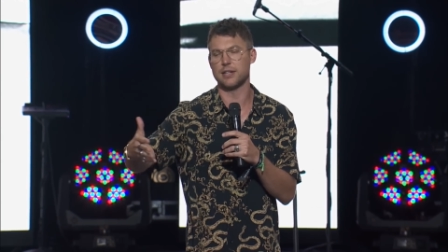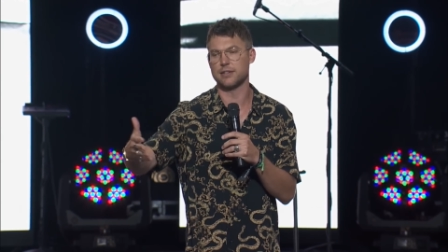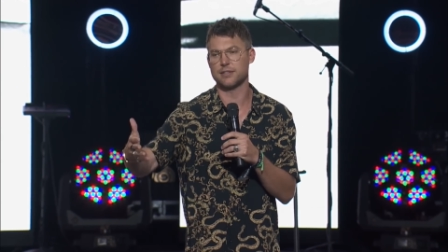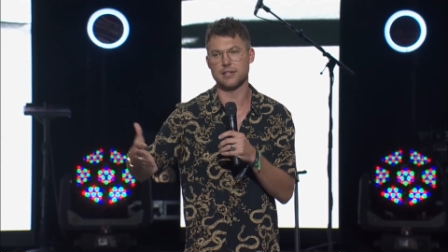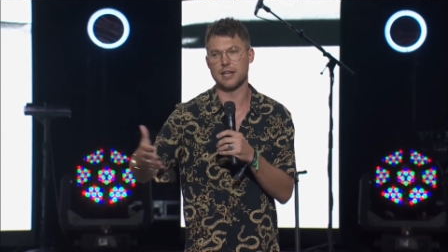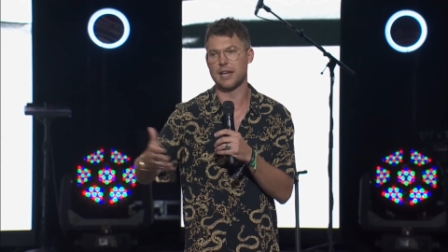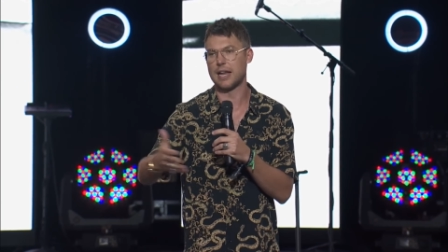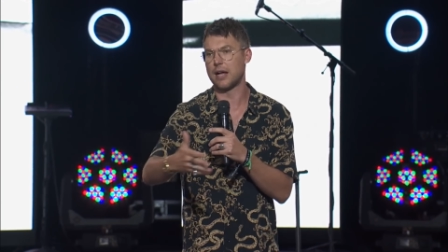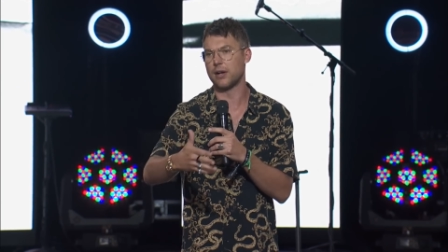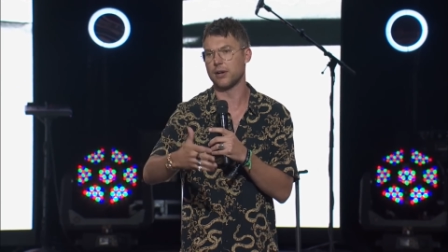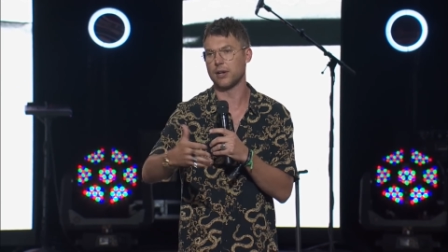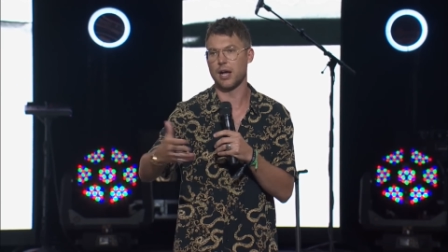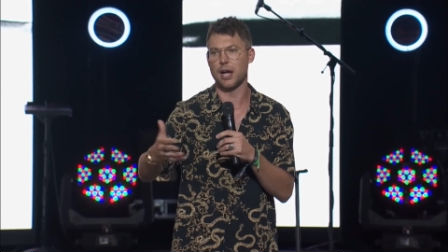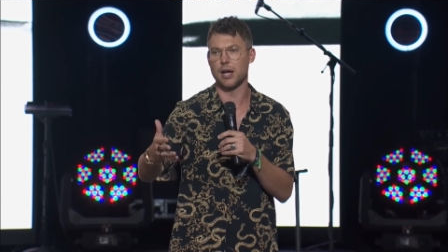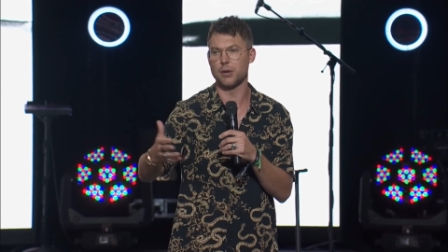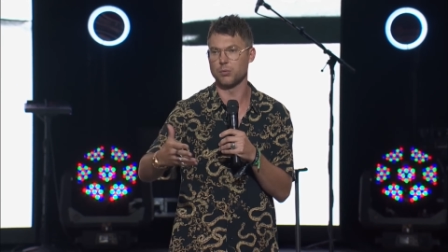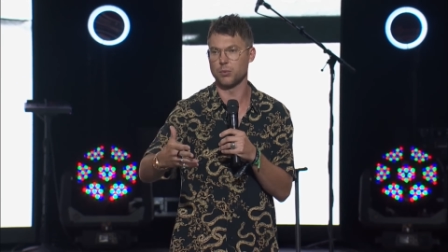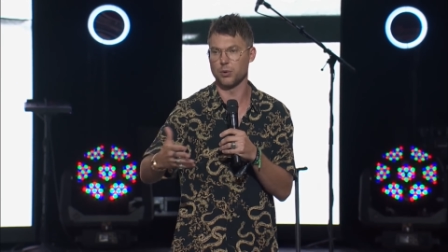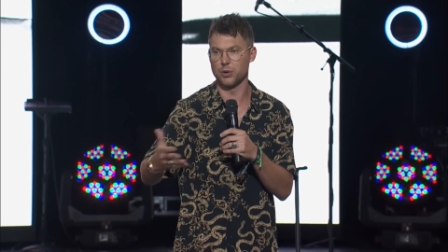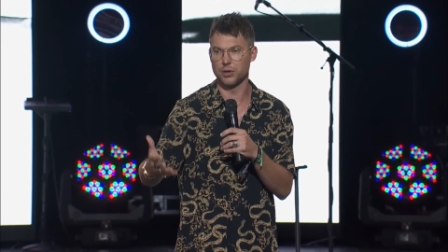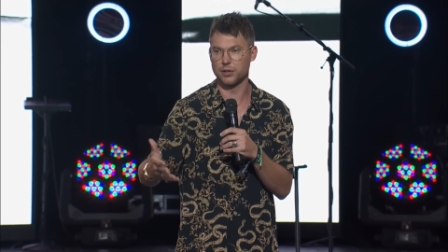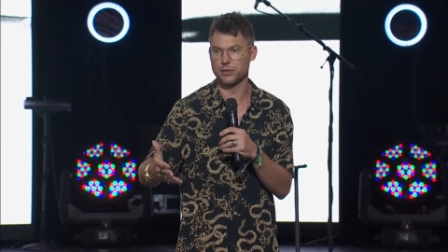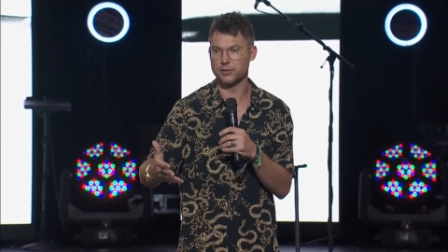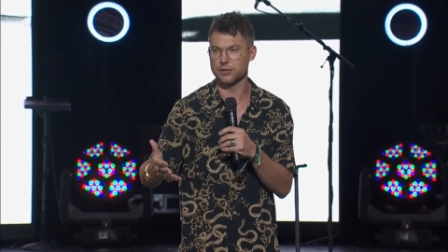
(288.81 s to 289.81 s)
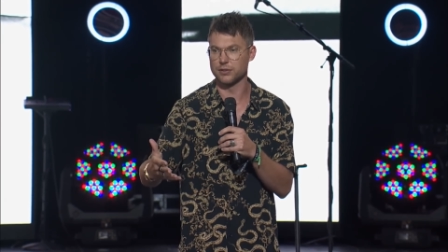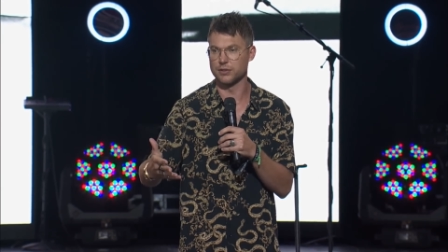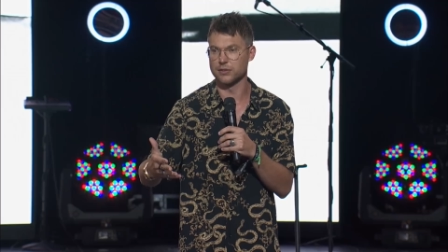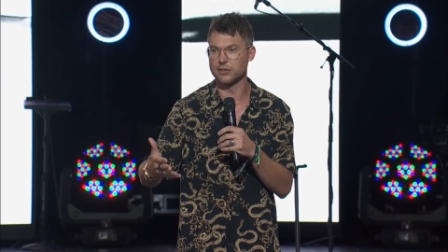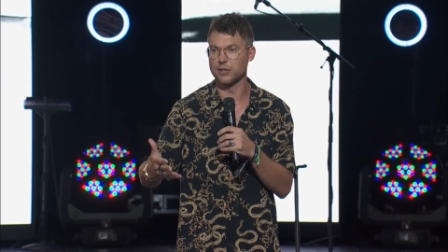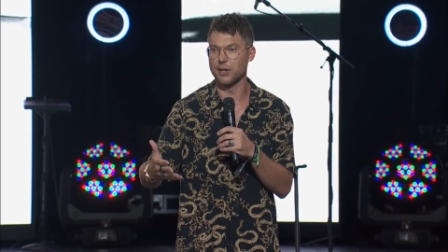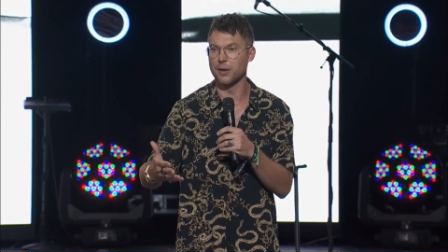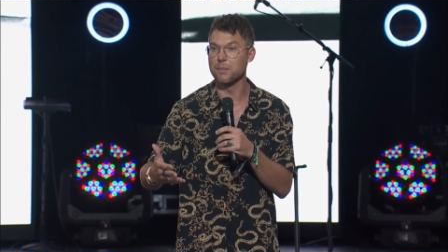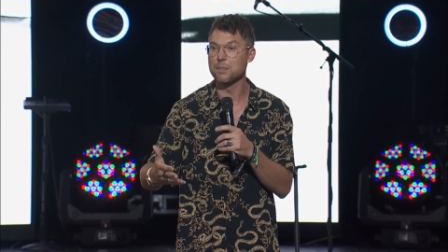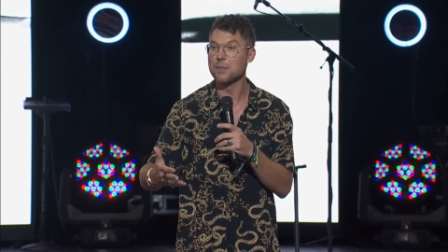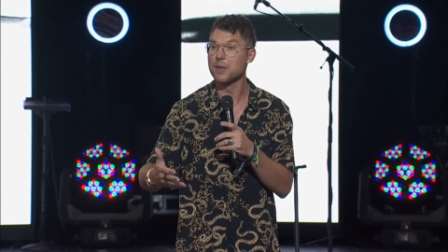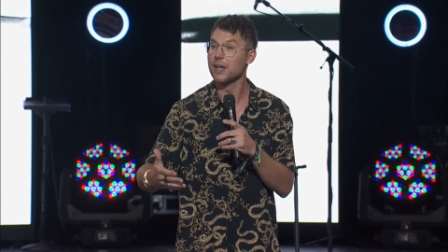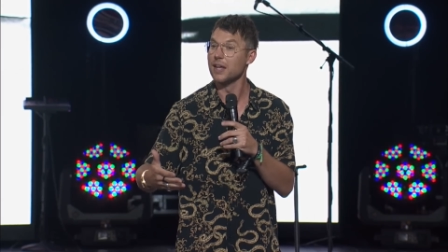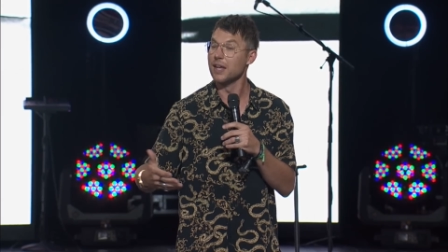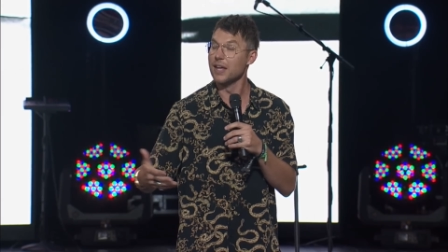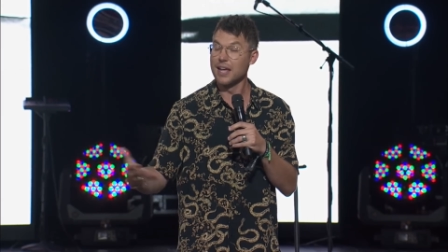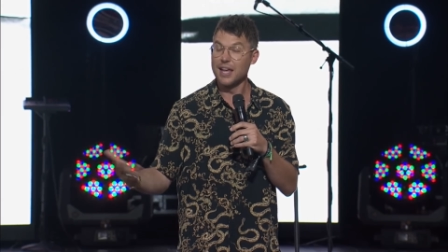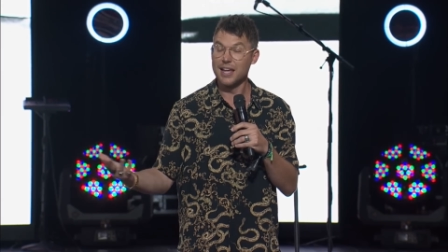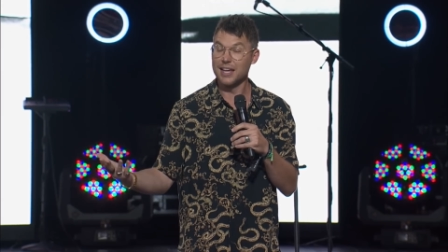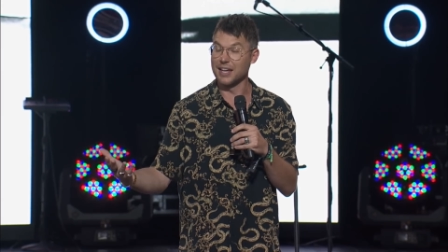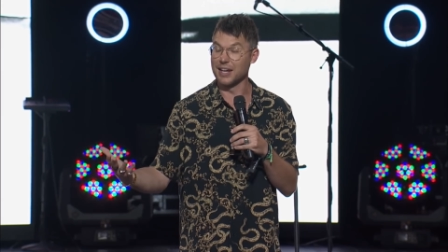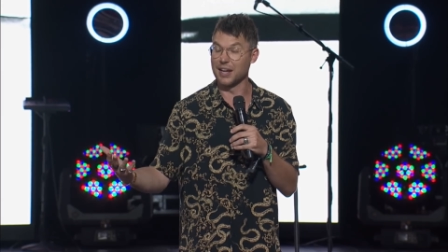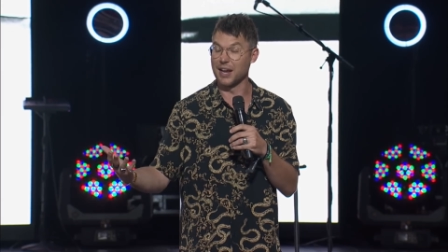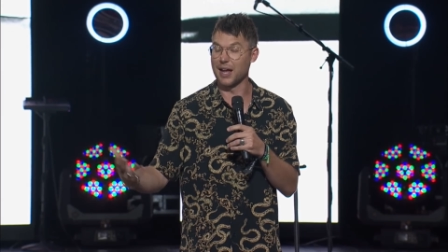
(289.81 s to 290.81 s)
That's not how God works. And so,
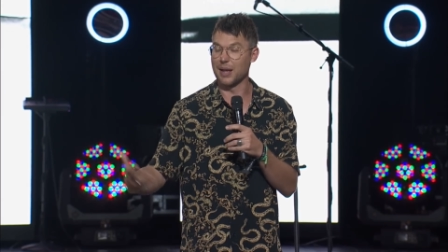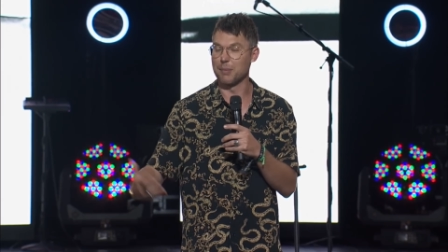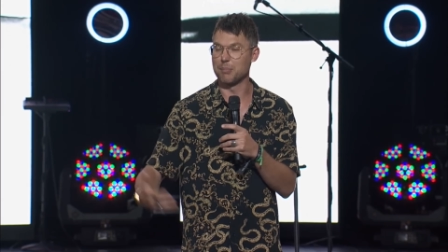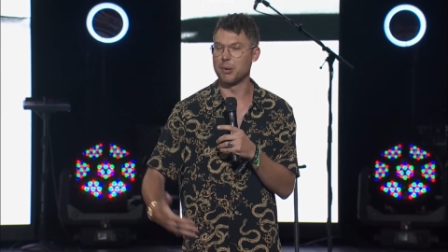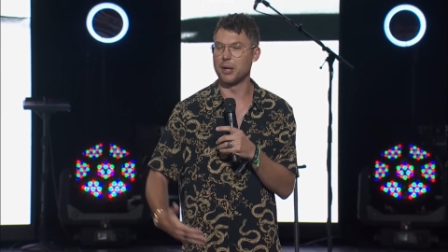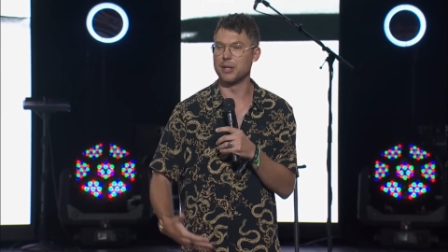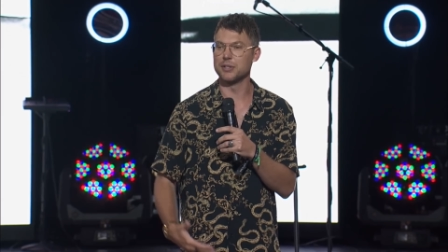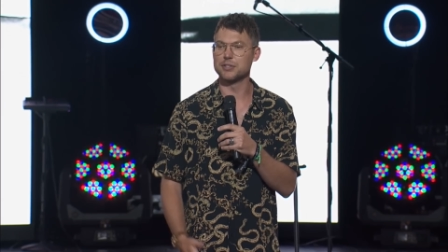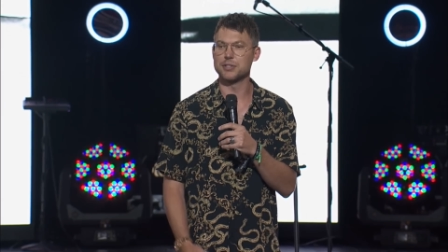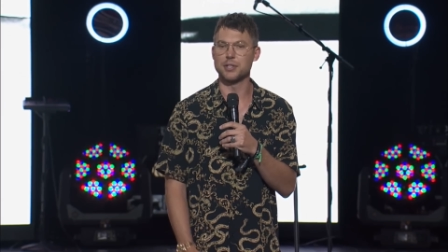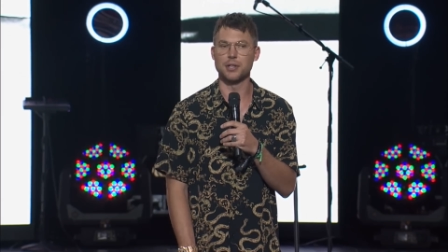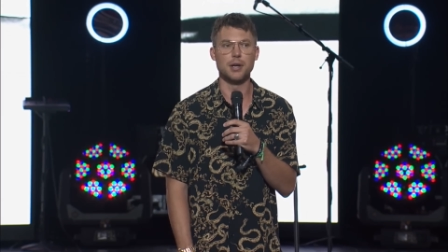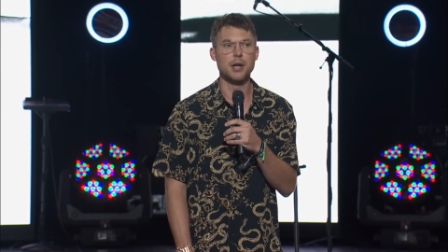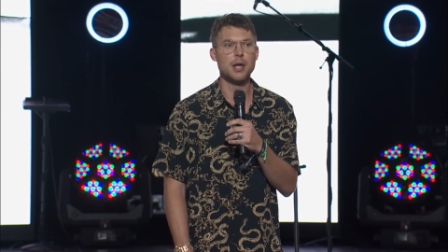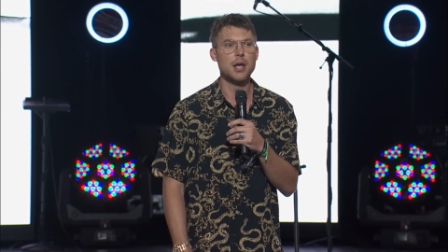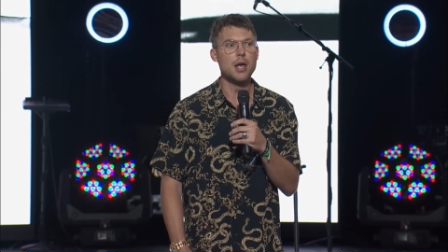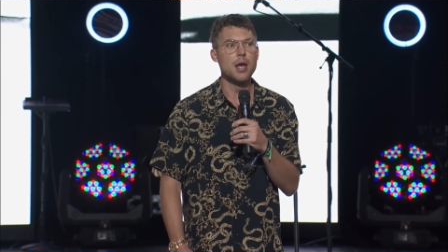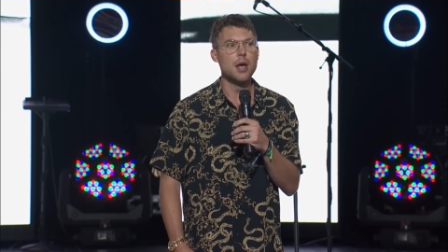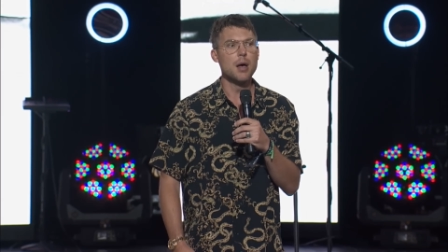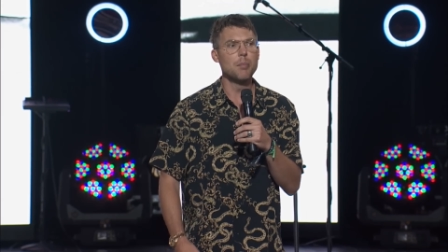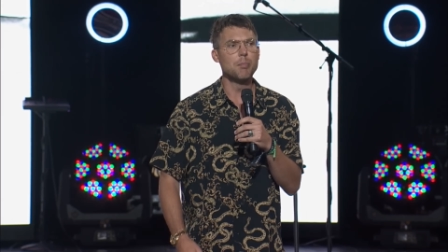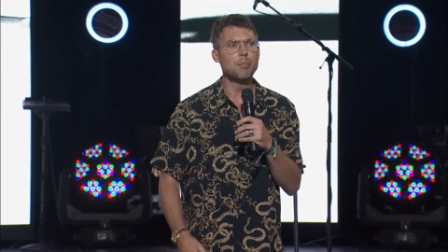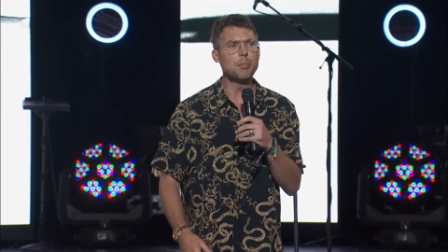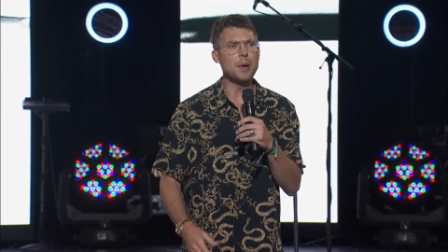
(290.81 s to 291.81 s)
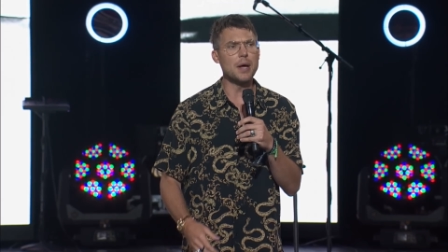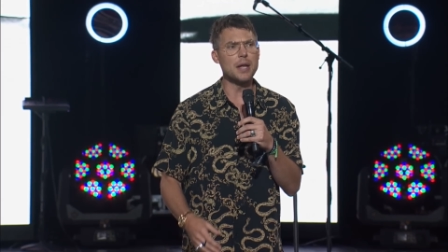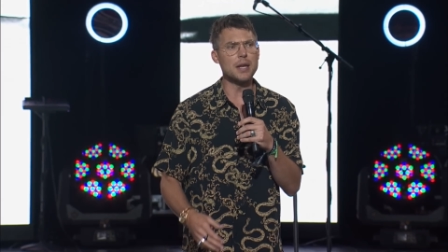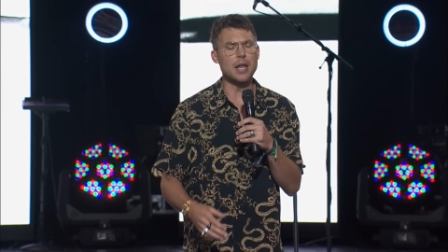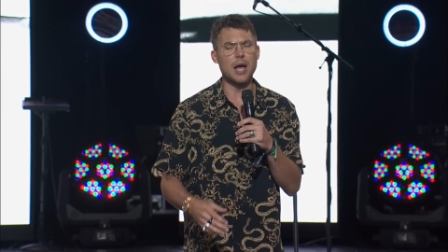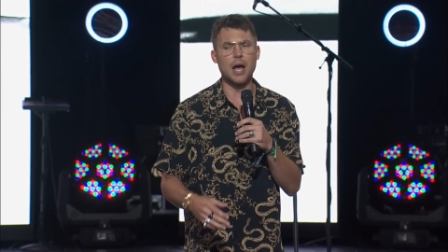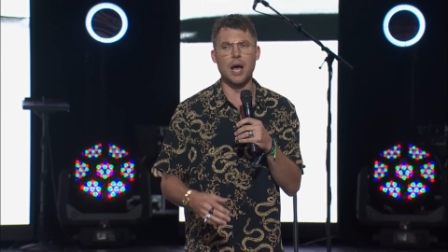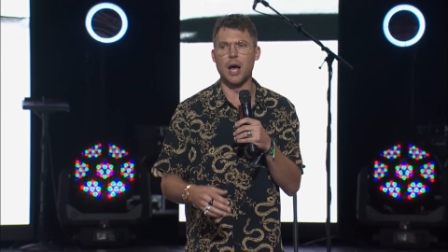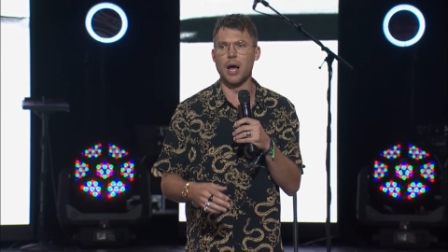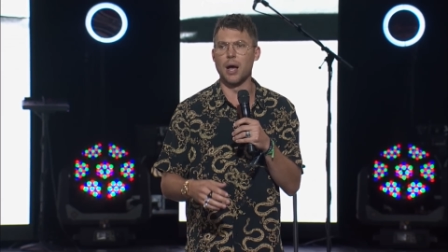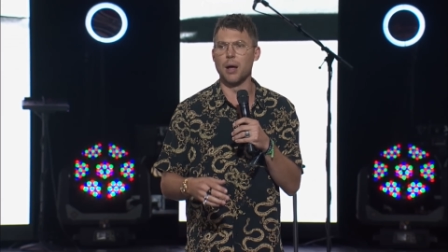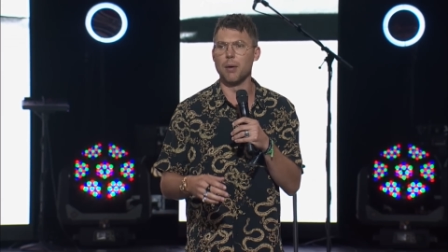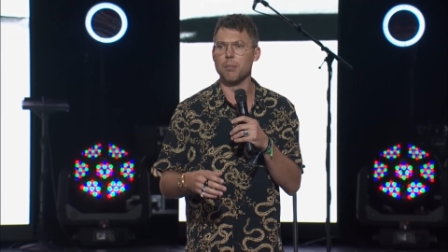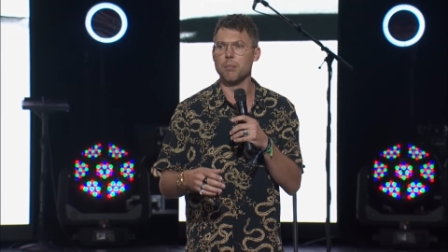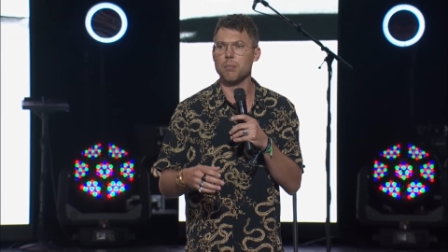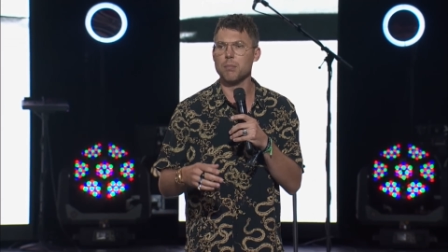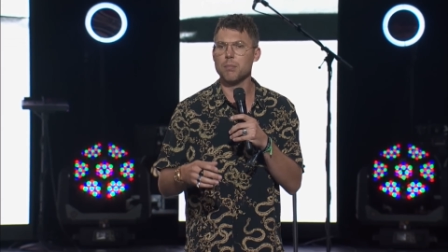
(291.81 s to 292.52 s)
you know, I punched her. But, um,